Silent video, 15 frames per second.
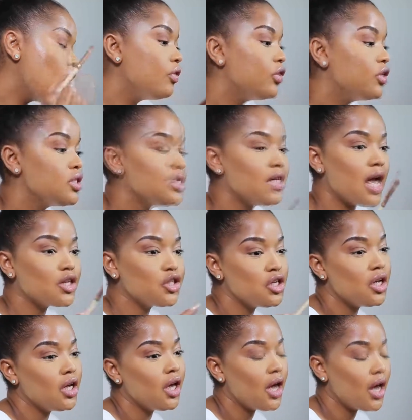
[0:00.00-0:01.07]
This is
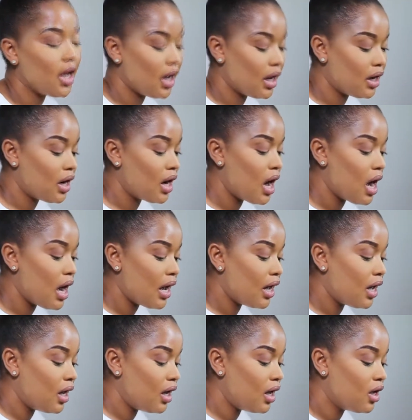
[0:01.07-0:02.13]
actually an
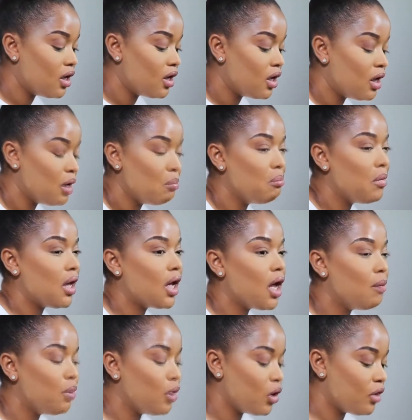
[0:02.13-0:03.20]
eye
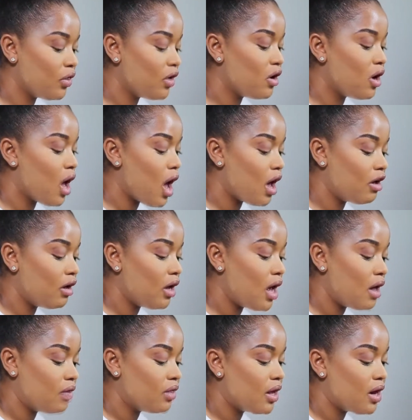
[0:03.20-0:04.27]
makeup look that
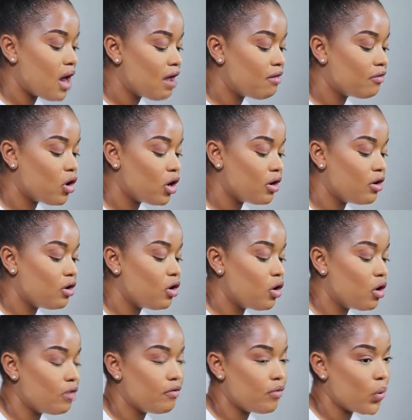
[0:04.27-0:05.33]
I've gotten a lot
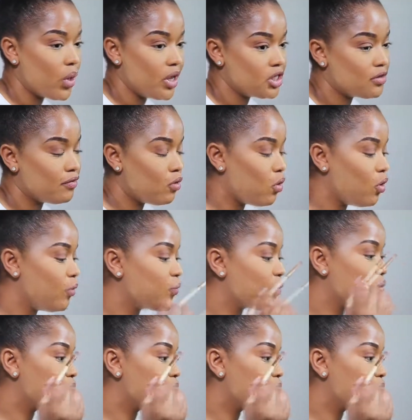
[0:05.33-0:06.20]
of requests for,